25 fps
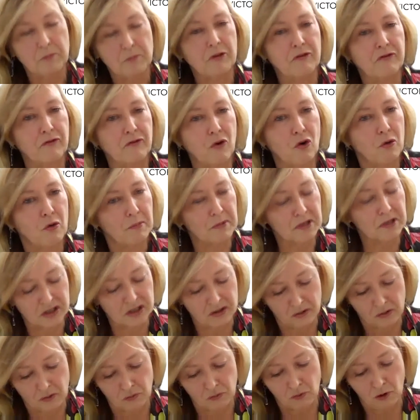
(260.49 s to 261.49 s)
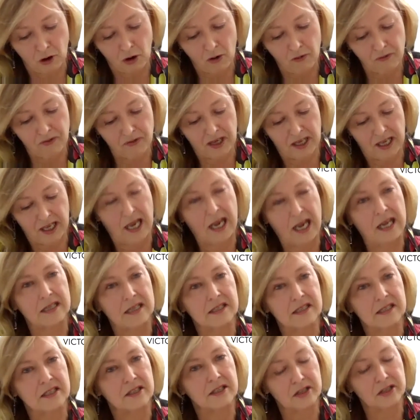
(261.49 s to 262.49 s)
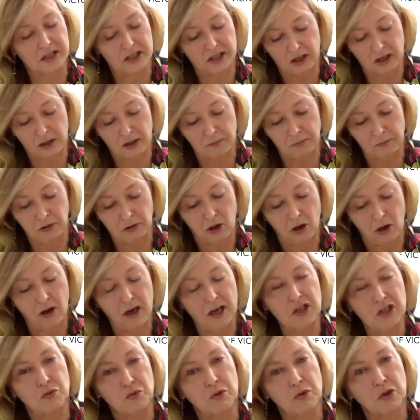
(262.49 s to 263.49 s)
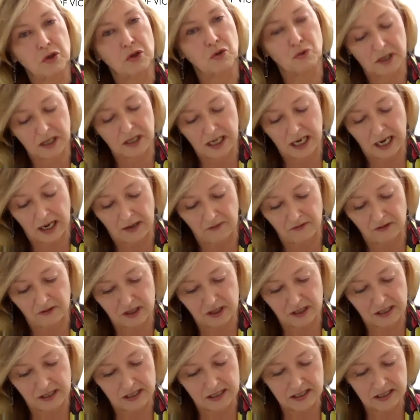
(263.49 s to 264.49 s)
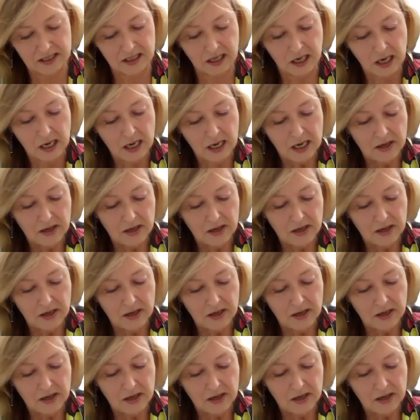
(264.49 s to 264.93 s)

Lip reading: performance of the role of the councillors, the compliance with good governance,